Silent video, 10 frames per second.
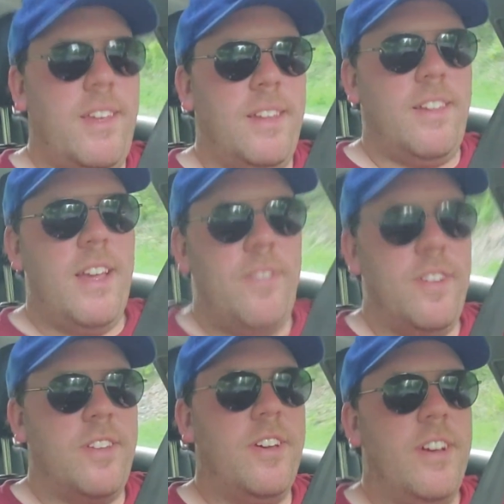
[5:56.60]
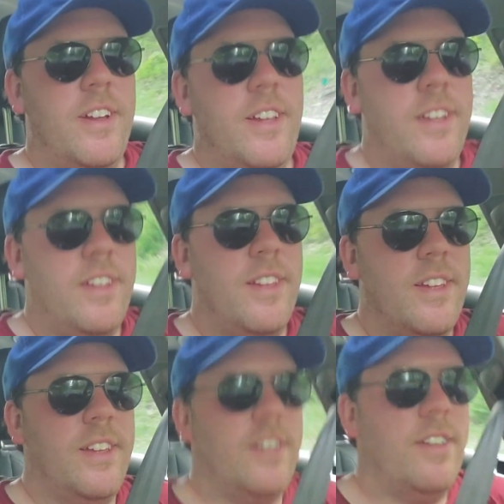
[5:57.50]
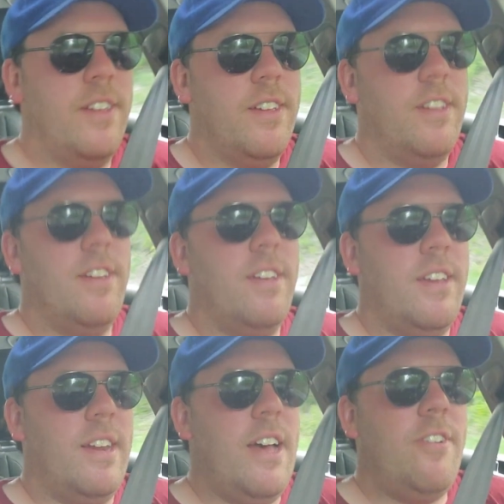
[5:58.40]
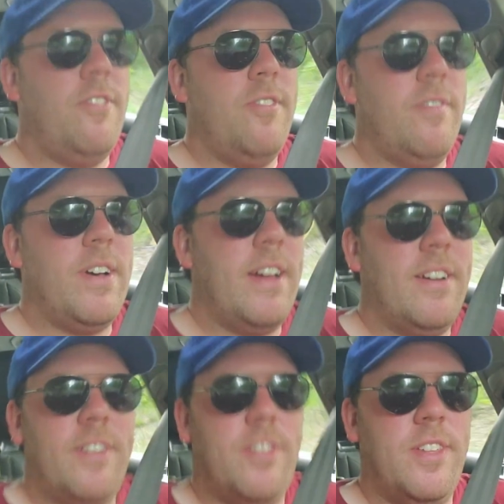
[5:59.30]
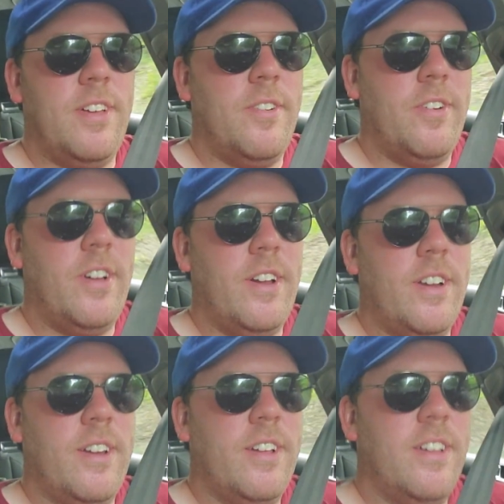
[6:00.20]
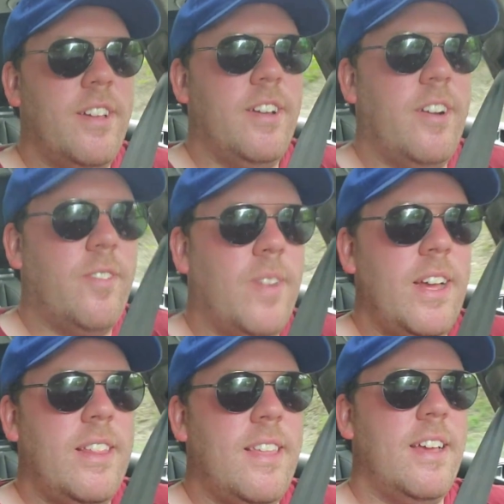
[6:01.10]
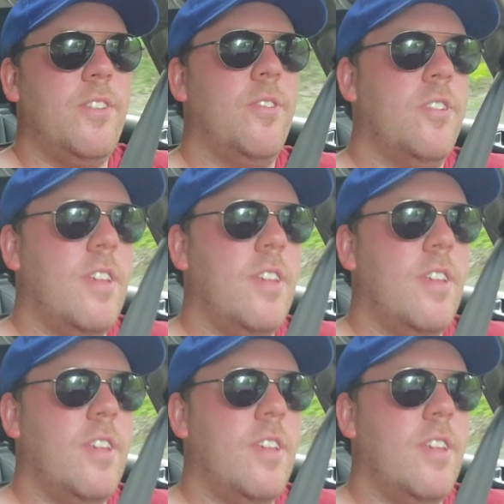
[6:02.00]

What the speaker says: and life is good. And now we've got another thing going on. Alright, thanks for